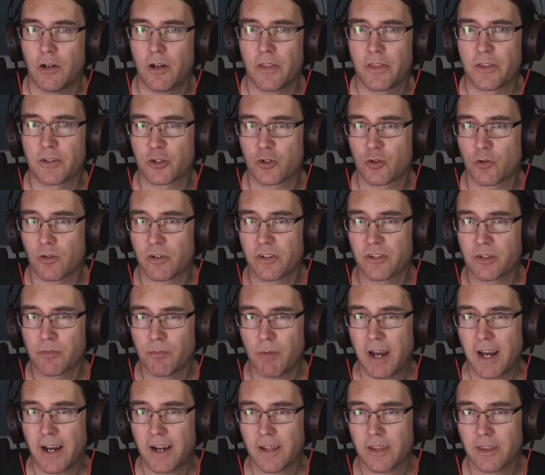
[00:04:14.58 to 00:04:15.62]
The shortest
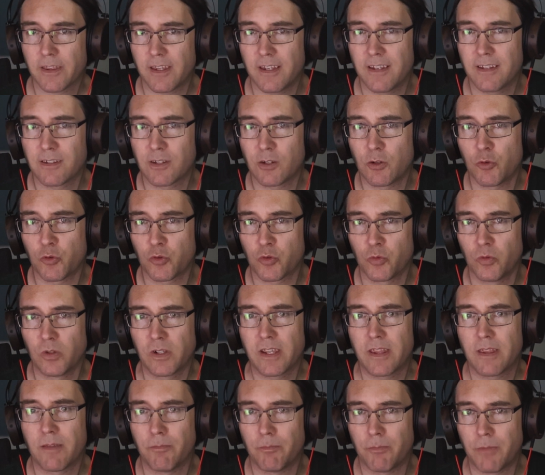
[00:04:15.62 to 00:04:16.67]
path is
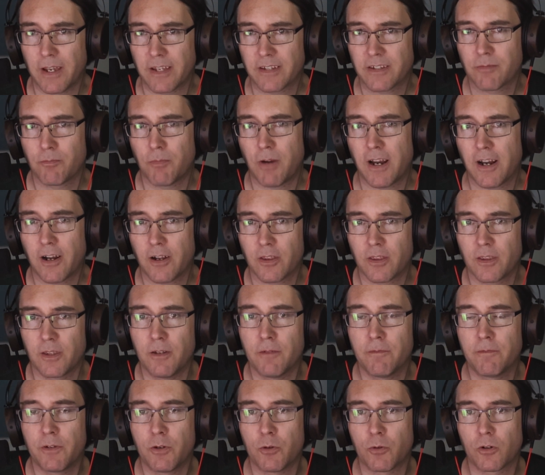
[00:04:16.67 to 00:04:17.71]
usually the best path
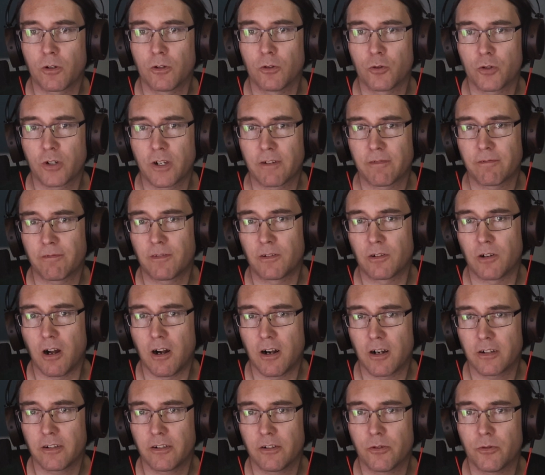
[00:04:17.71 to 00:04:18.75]
if you are looking for
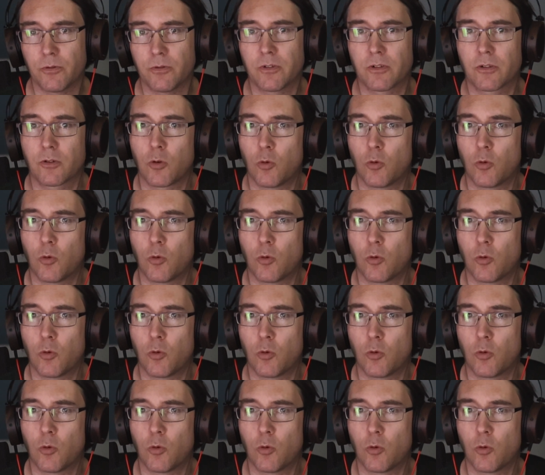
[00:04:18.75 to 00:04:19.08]
audio